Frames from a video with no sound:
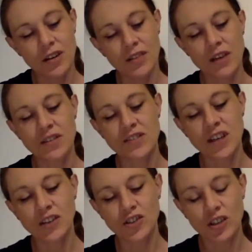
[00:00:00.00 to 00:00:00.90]
there is
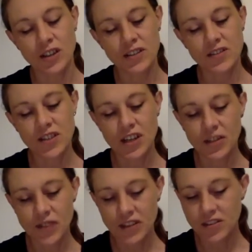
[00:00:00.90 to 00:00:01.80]
danger in seeing
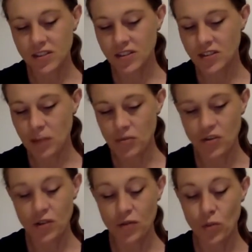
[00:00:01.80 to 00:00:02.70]
events as
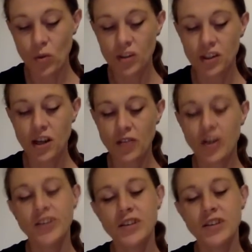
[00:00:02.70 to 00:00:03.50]
separate from one another,